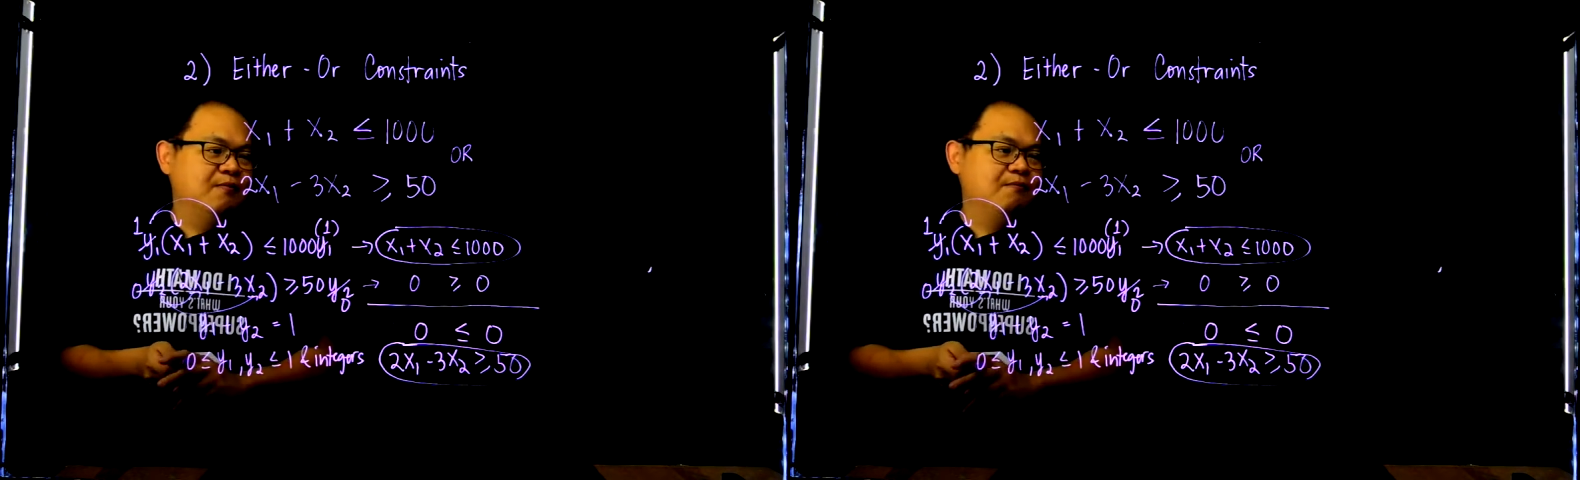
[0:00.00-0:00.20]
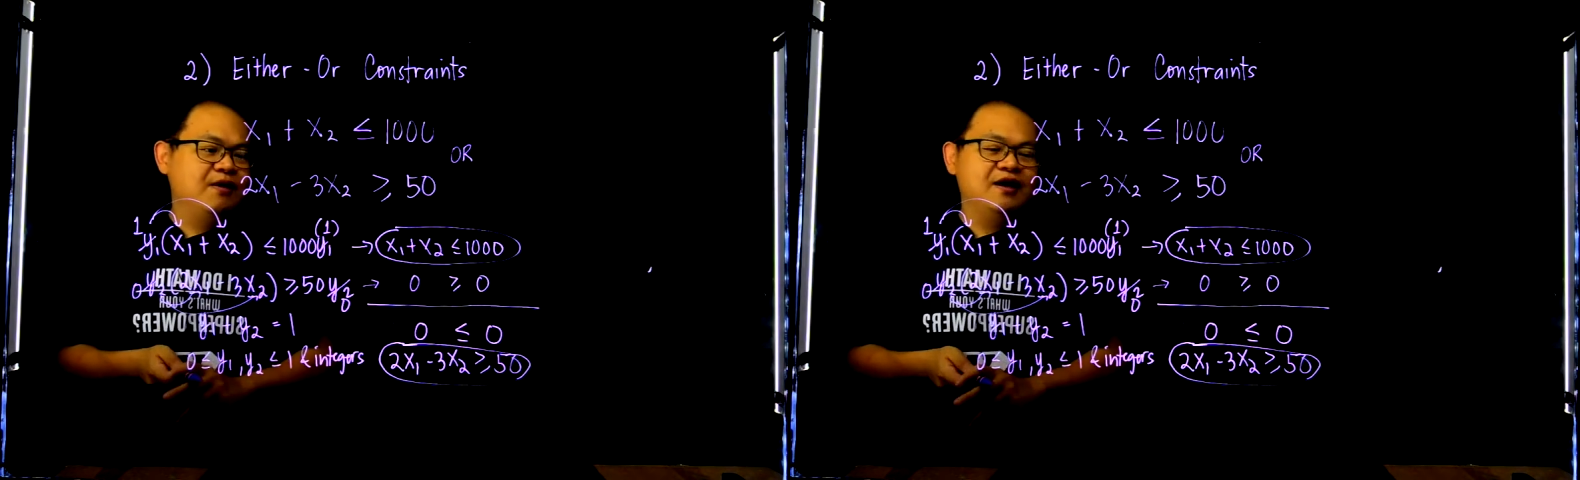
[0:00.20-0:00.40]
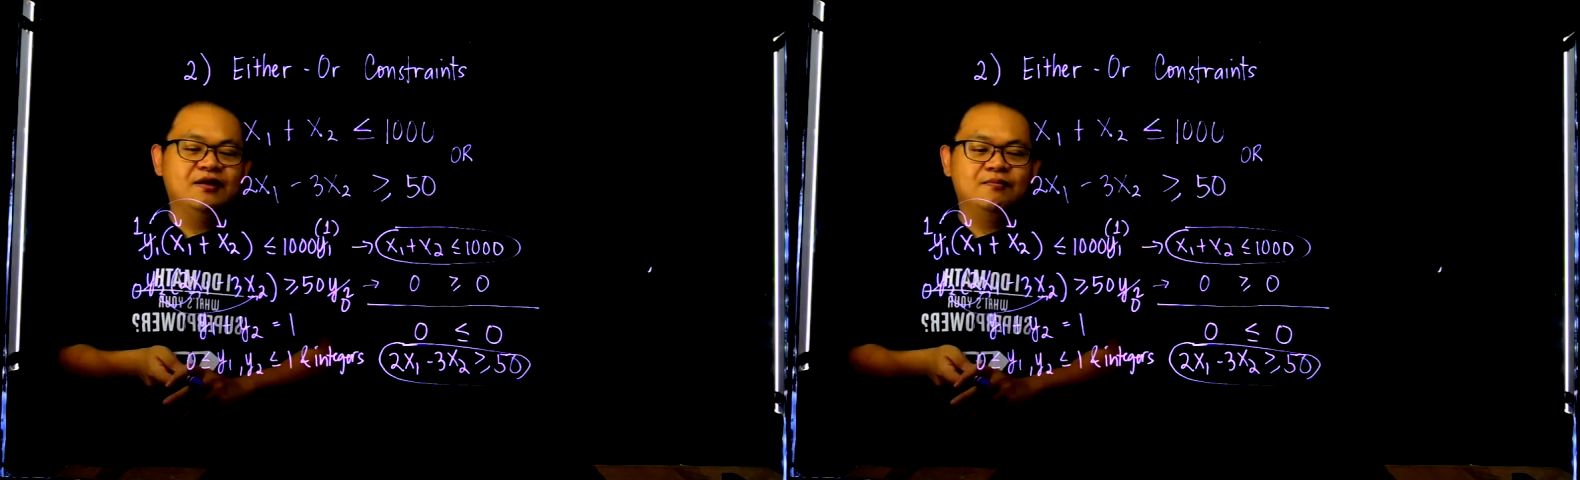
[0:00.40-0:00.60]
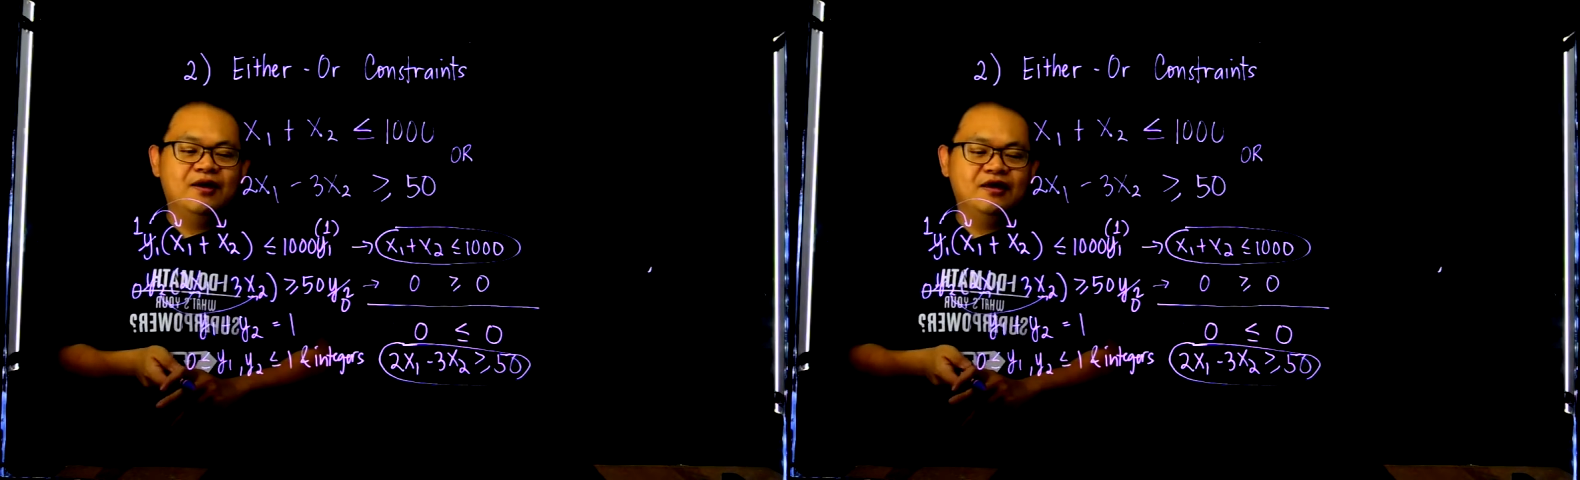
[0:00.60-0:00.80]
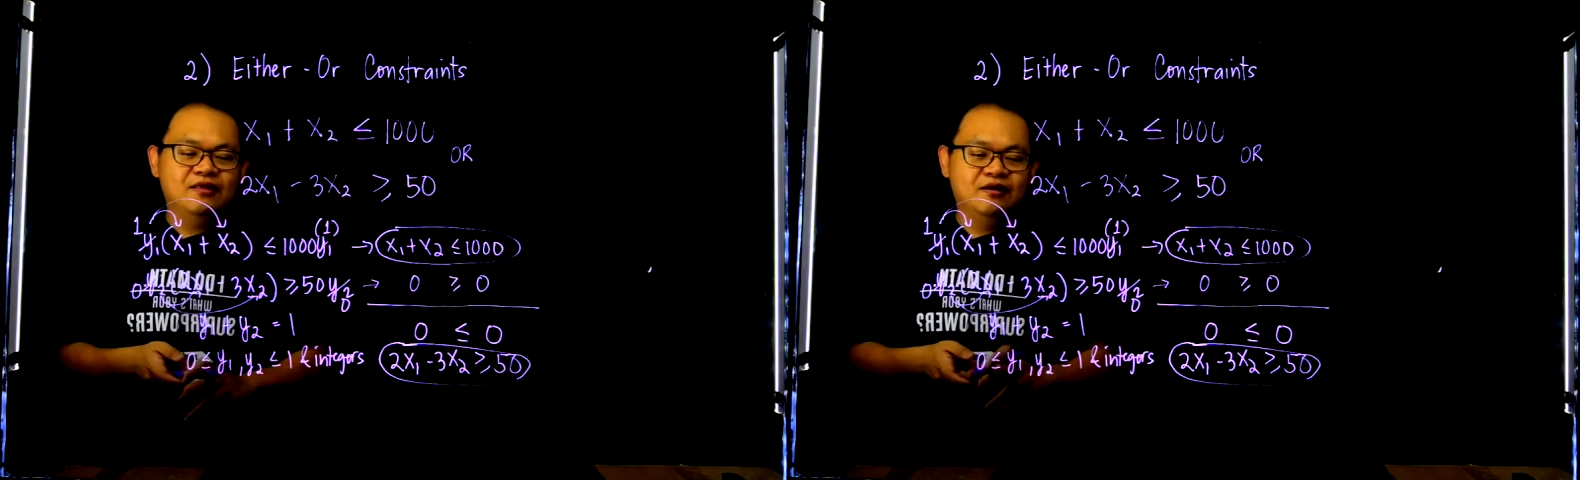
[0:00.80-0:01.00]

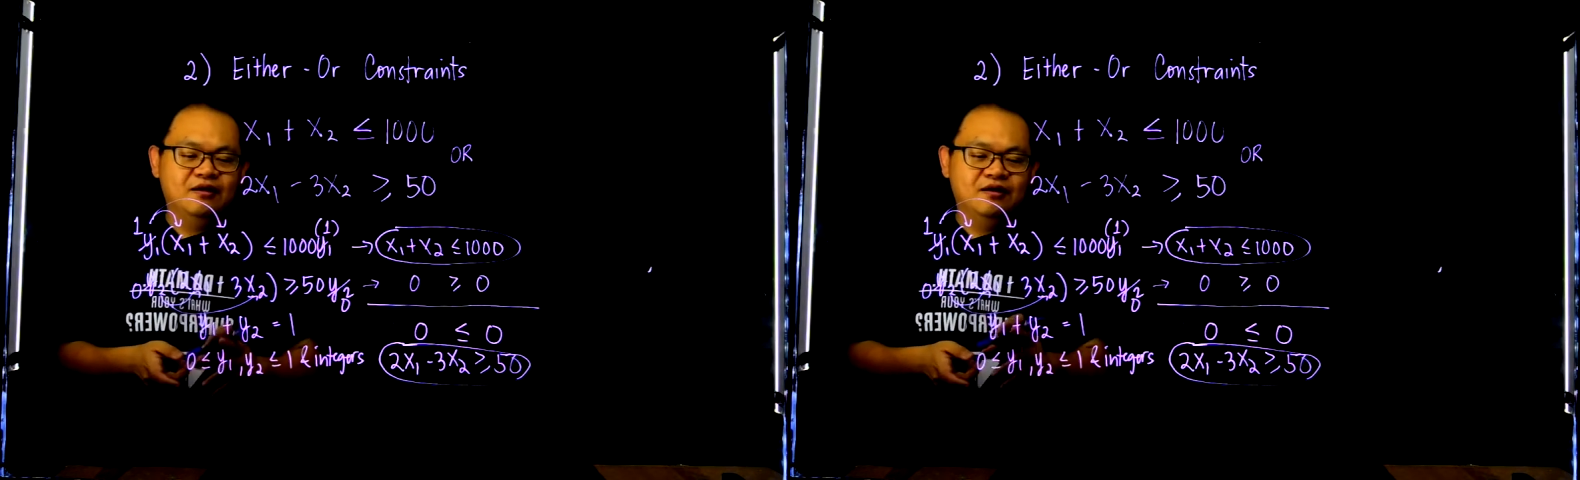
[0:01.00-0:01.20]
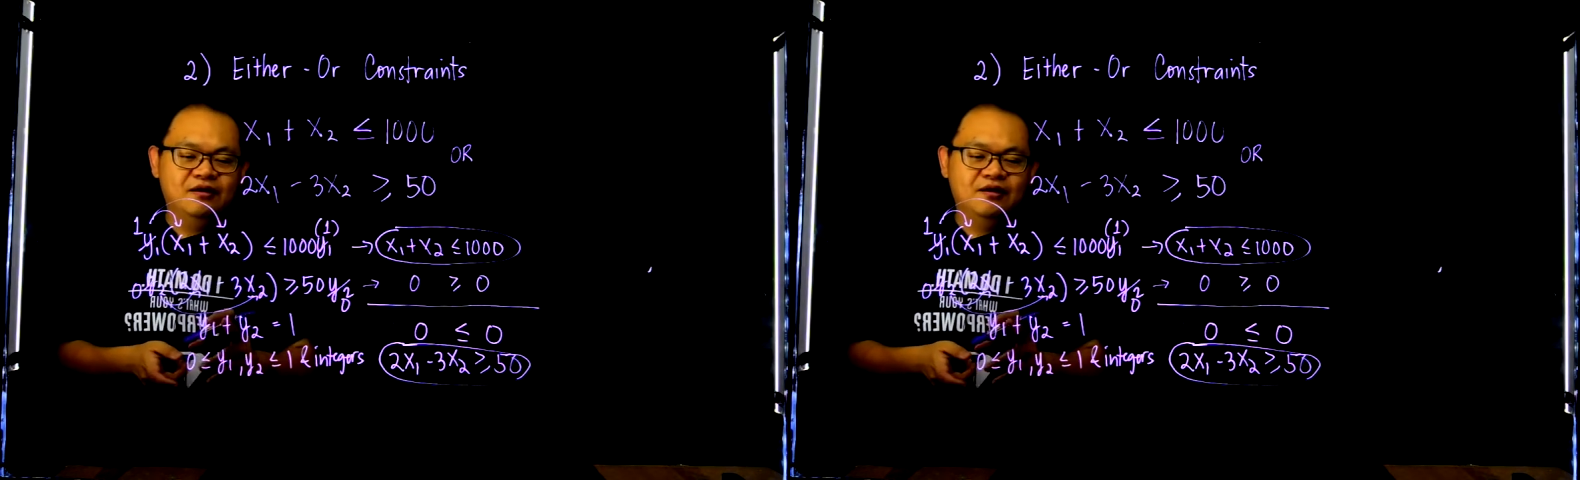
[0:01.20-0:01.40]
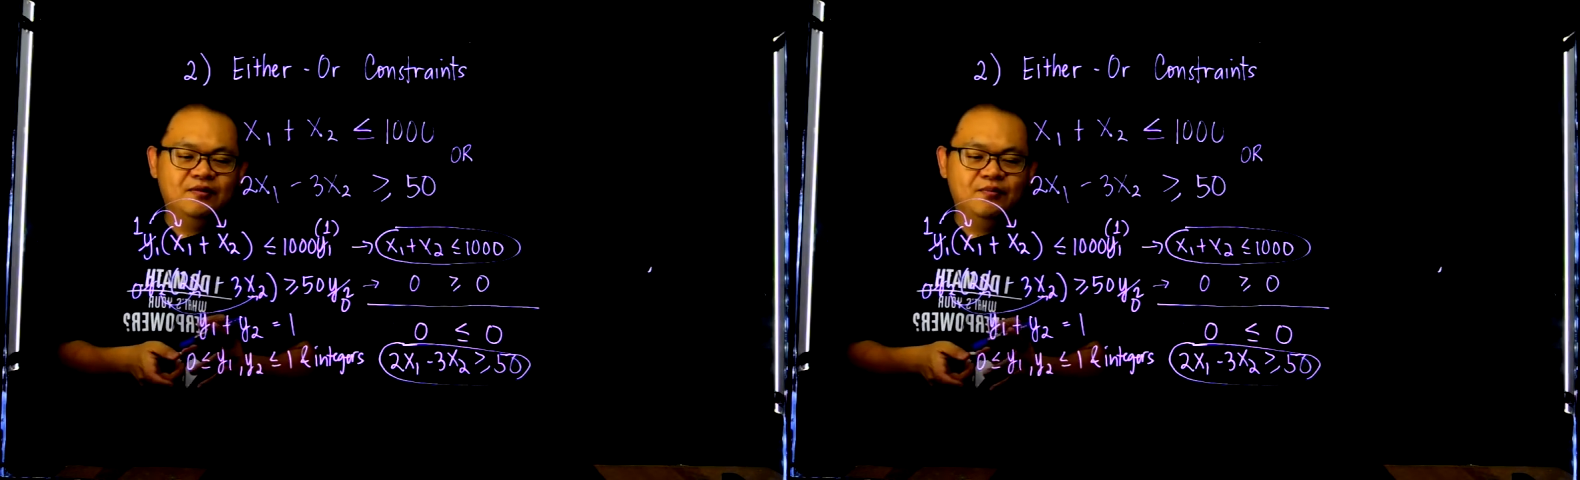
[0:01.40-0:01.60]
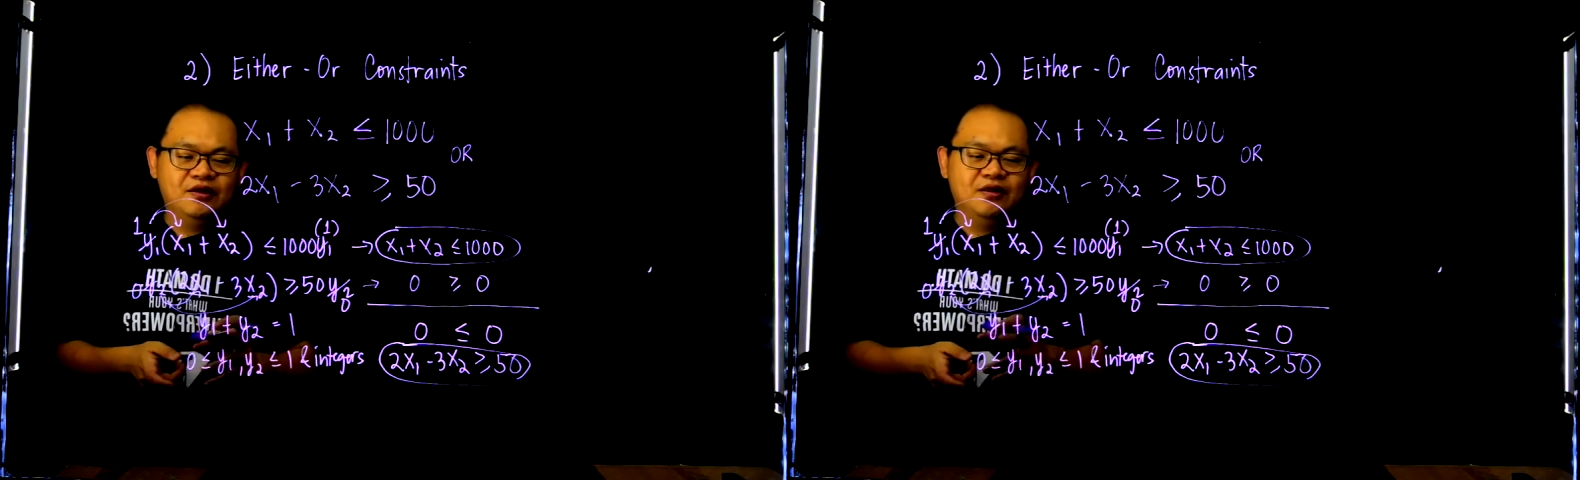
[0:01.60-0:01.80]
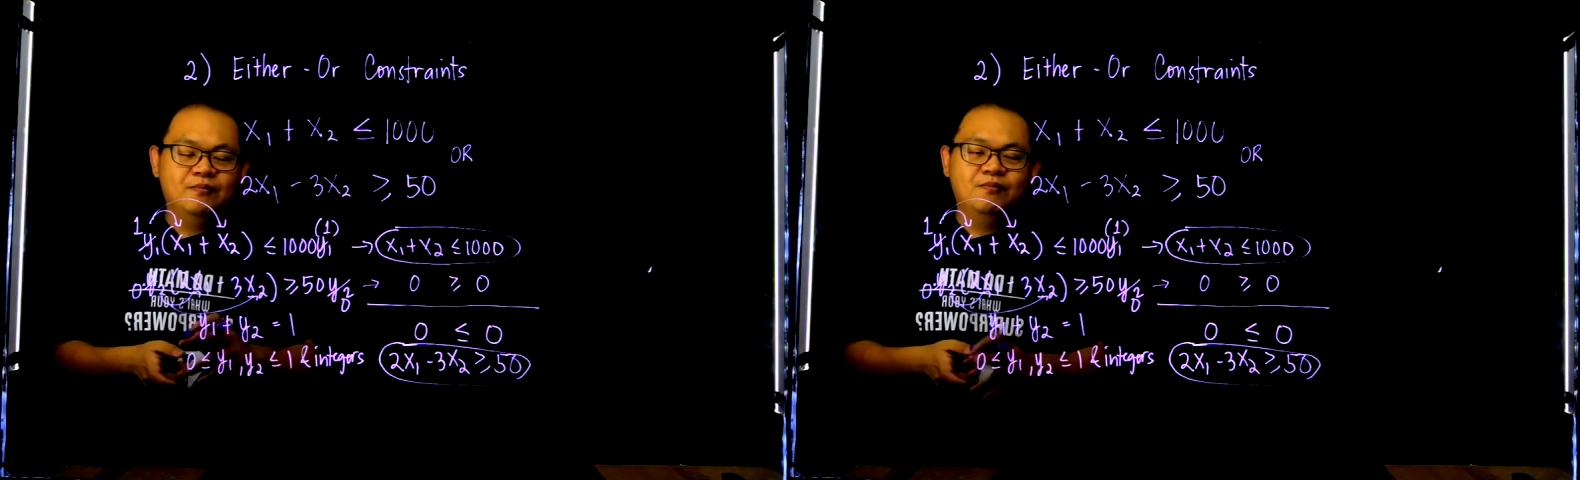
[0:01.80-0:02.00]
made the